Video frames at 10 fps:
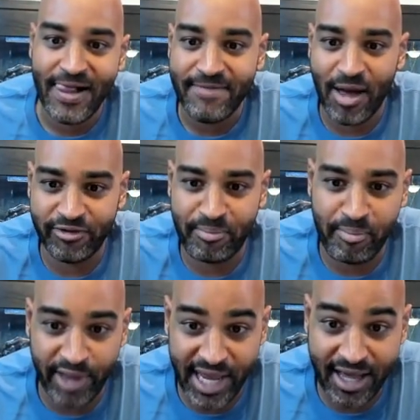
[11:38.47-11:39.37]
I was
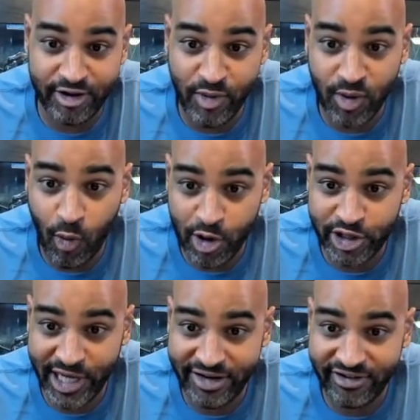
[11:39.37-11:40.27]
planning on doing water
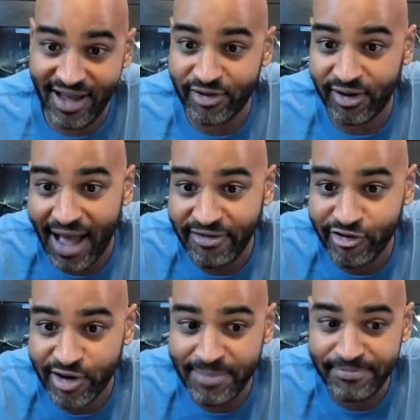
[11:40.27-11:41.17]
changes after the live
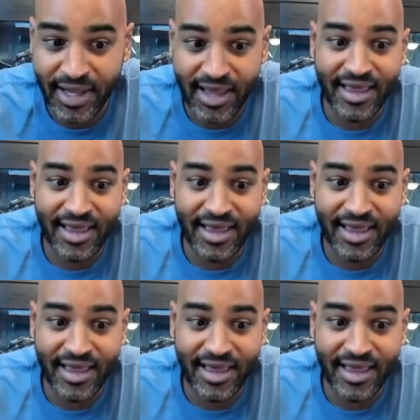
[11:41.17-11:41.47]
stream.